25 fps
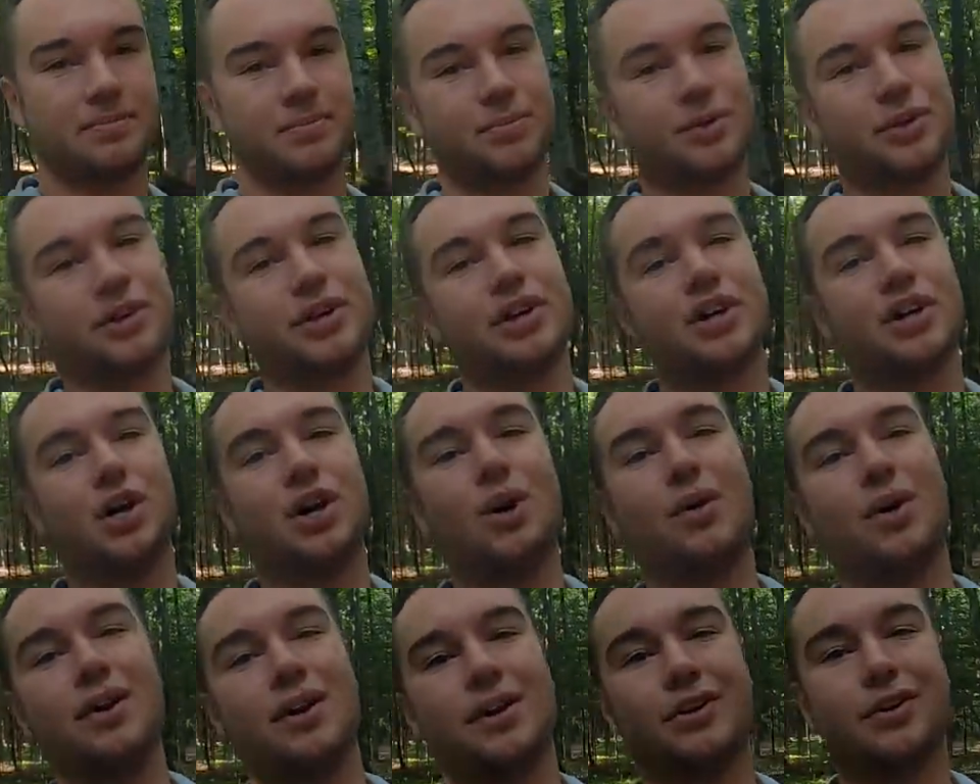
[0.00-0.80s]
we're gonna
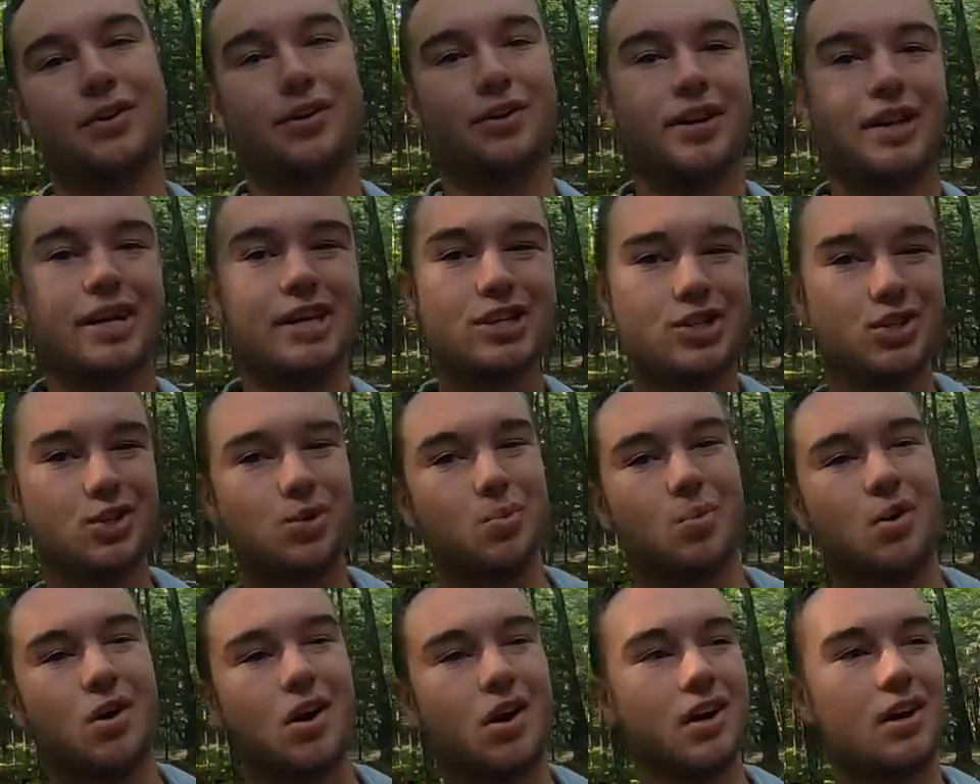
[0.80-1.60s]
go on a little nature
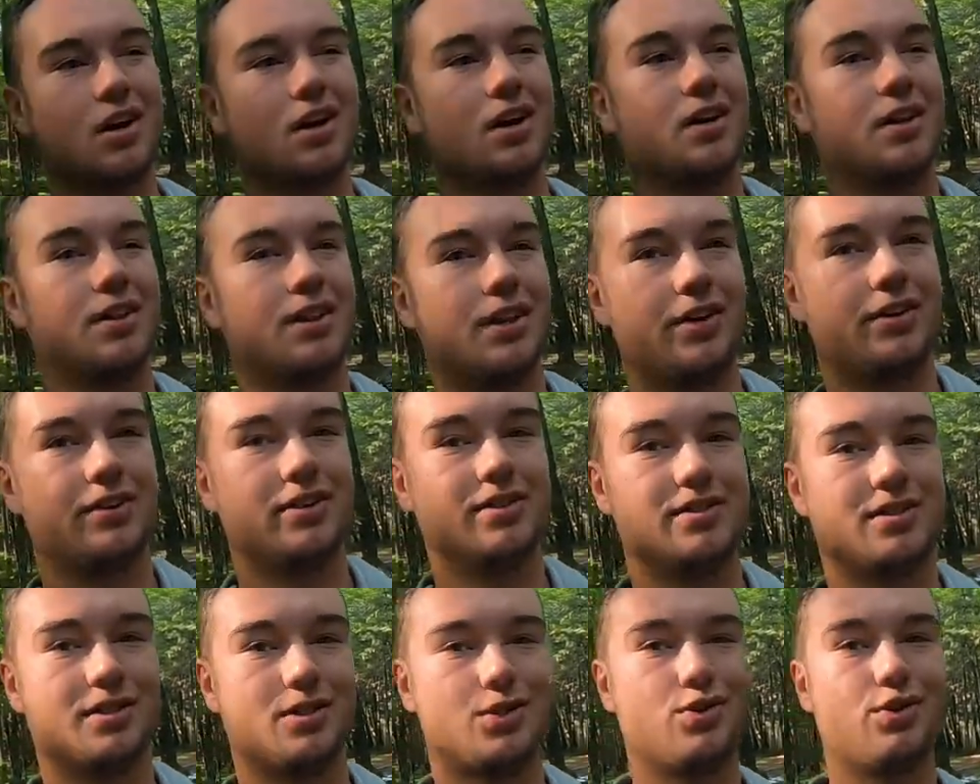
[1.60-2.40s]
walk. There
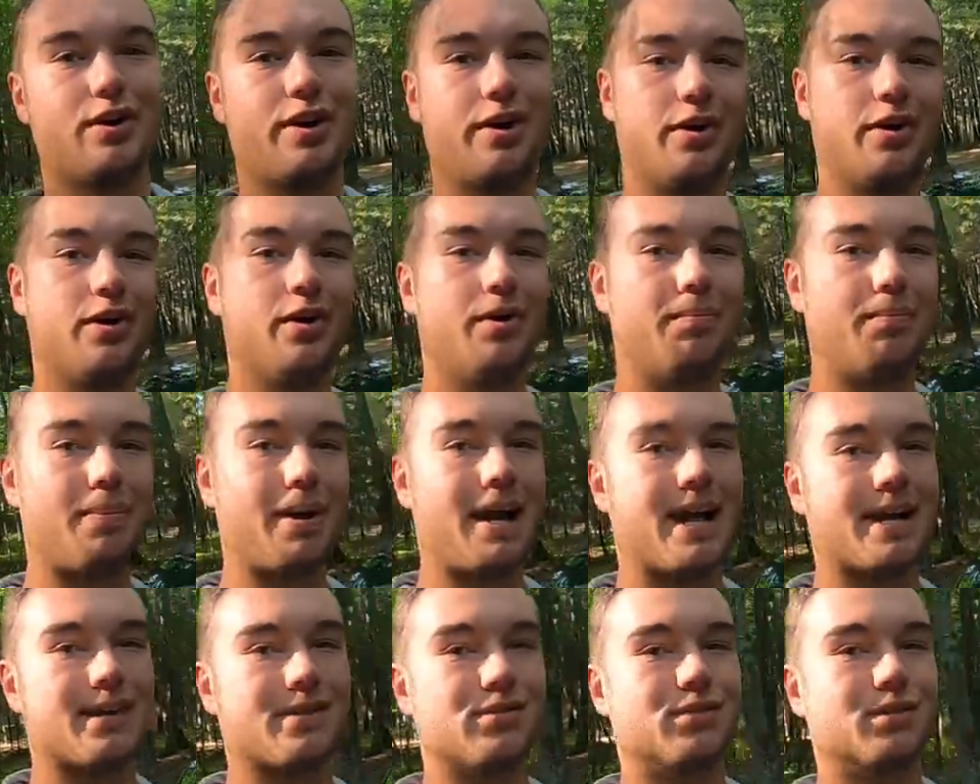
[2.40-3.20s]
is a trail
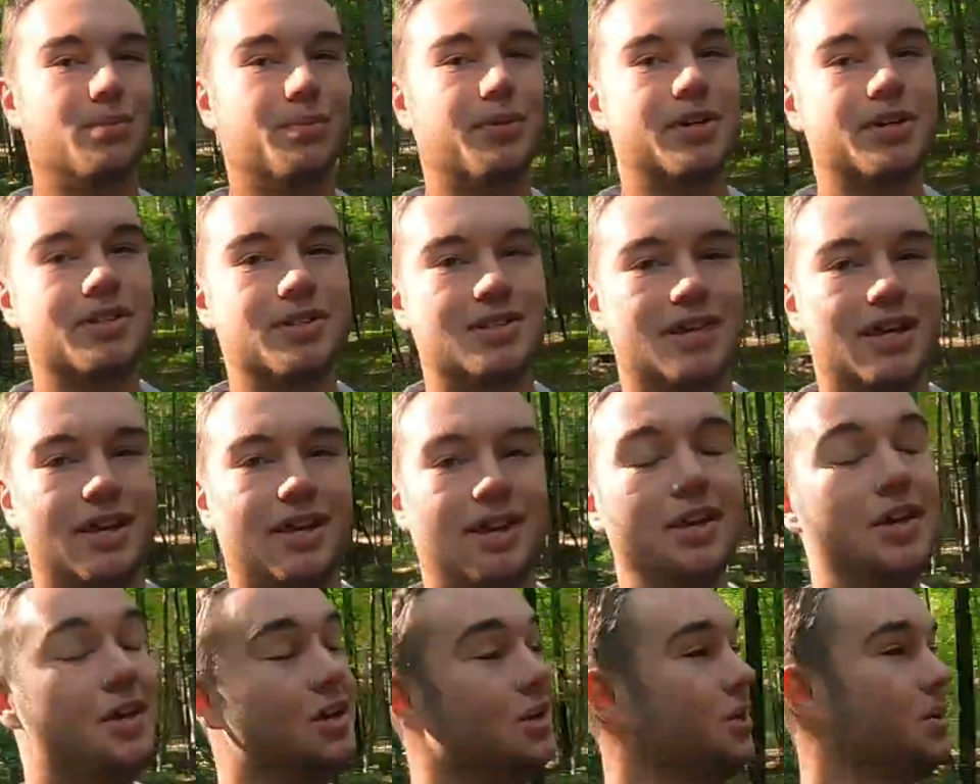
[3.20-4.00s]
back through the woods
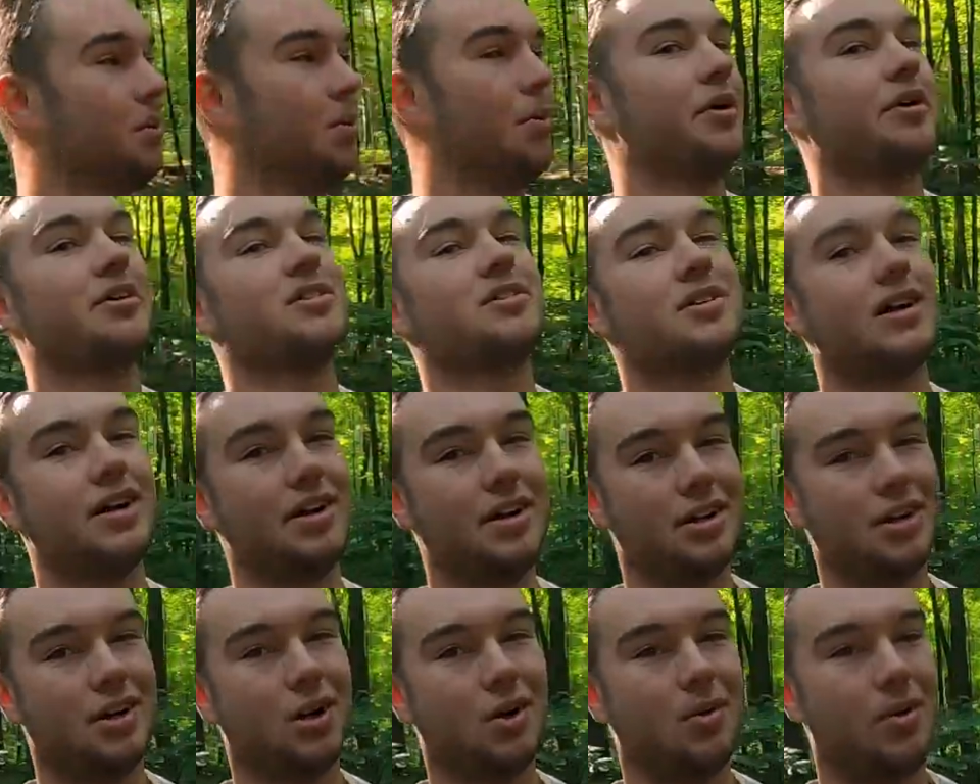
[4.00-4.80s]
that we're
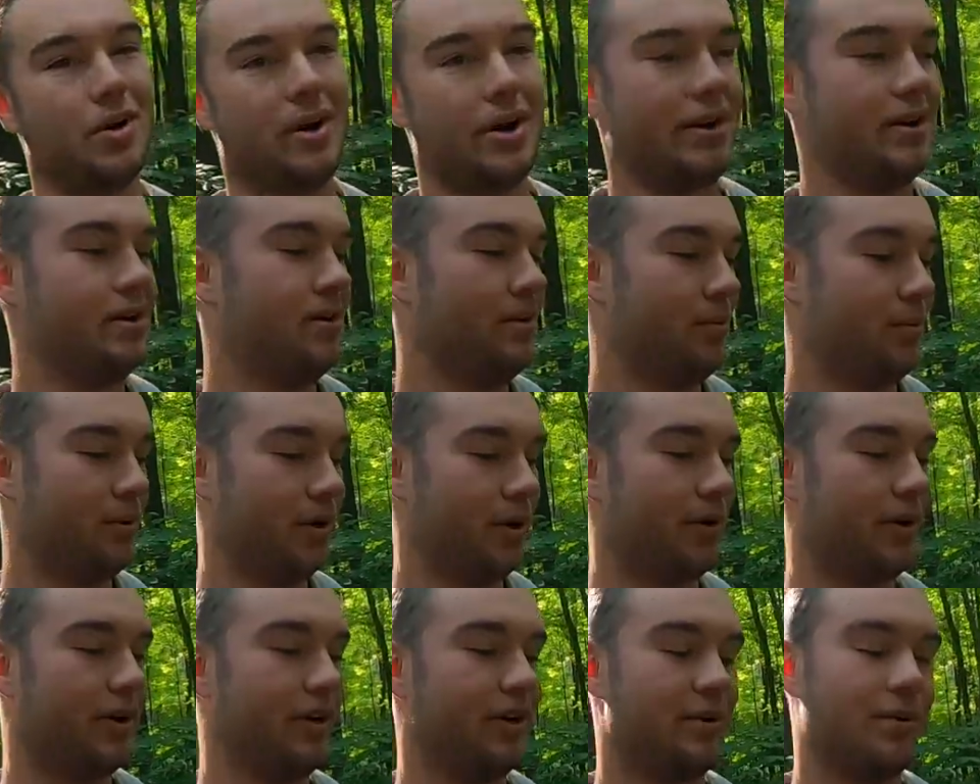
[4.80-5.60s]
excited to go on. We're
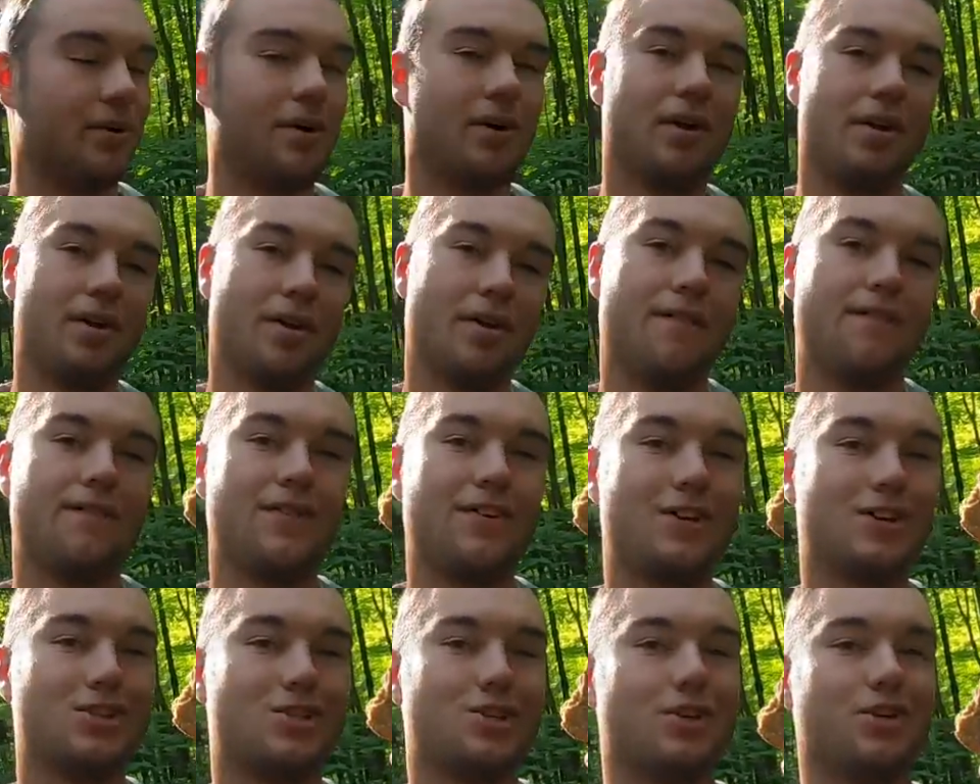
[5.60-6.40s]
going to
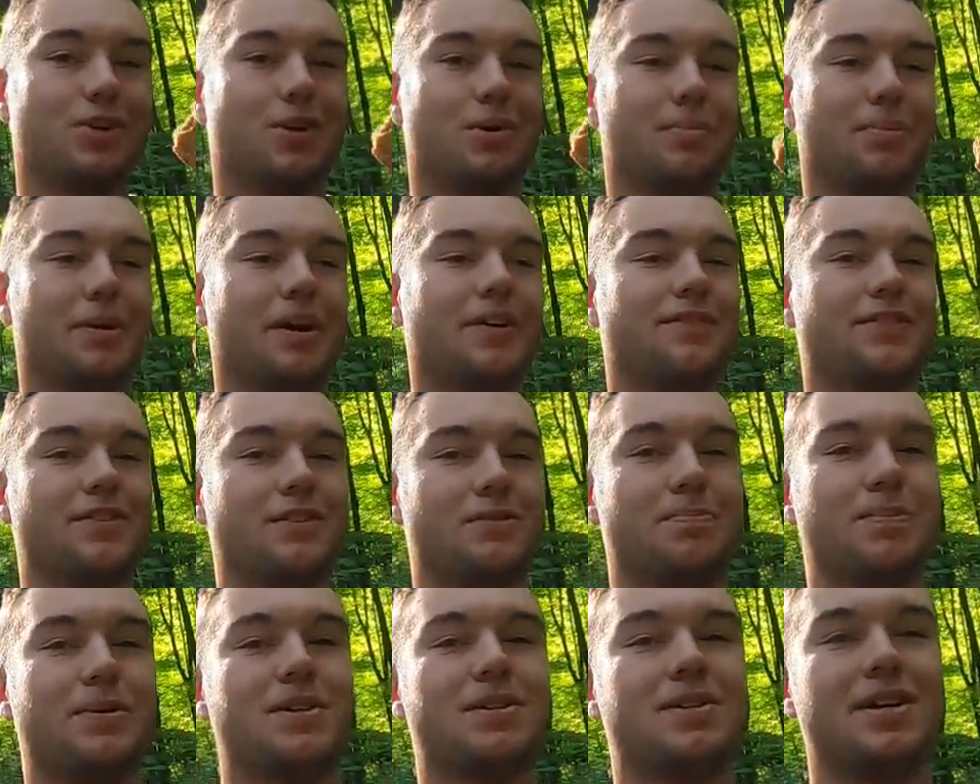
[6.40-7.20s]
finish our little
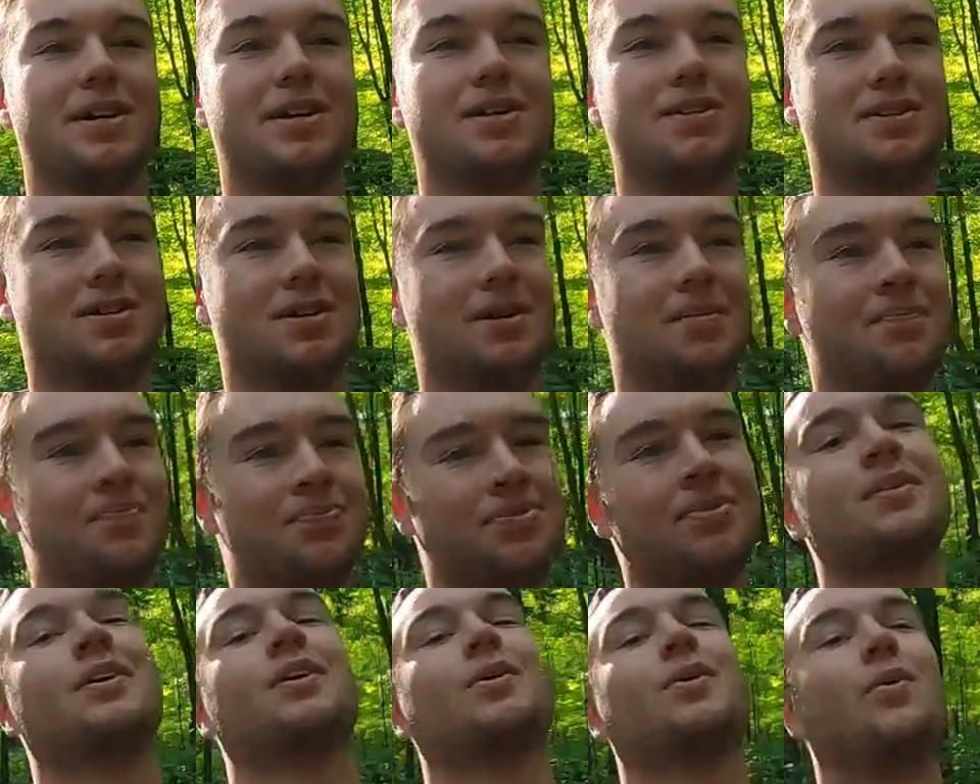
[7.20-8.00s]
breakfast biscuits,
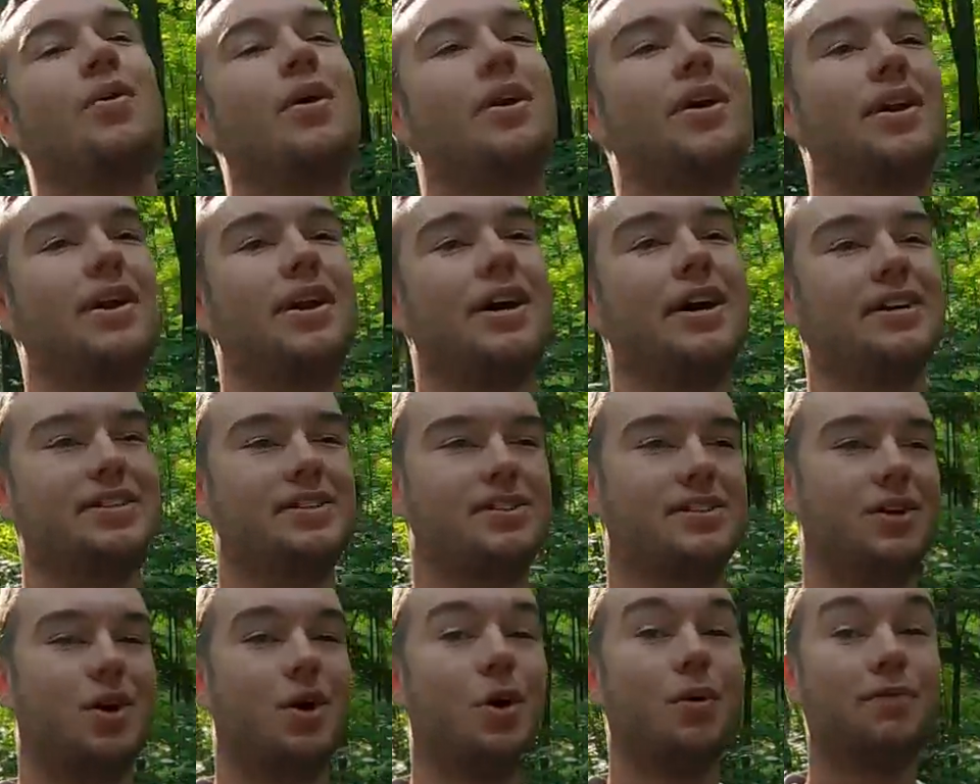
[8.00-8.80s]
go on a
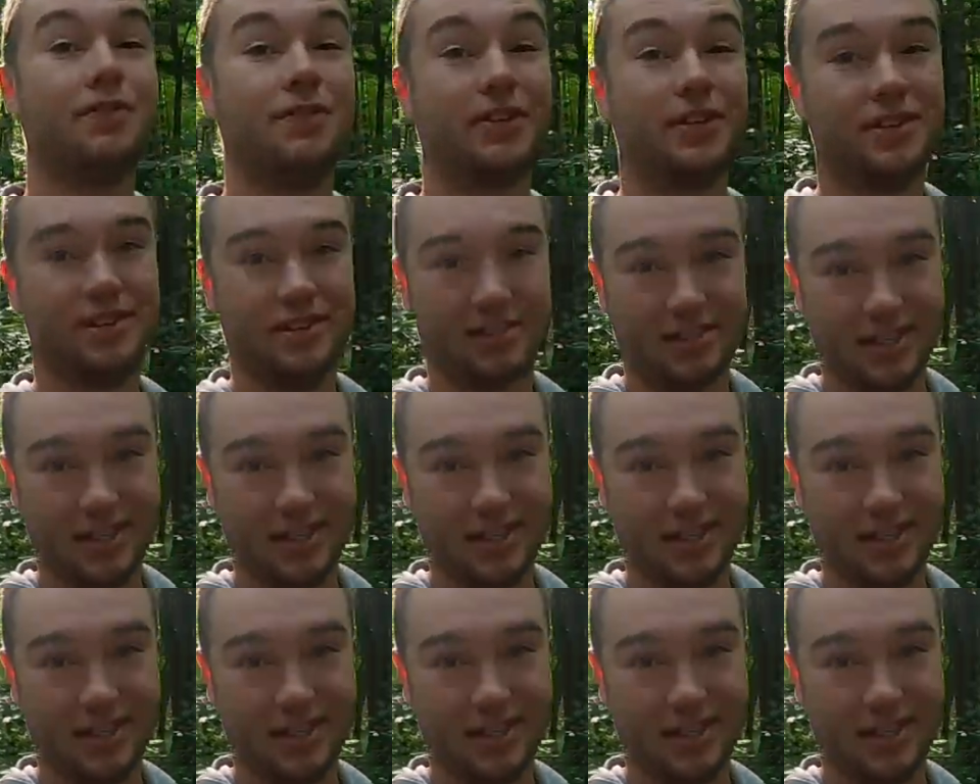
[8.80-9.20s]
nice, hopefully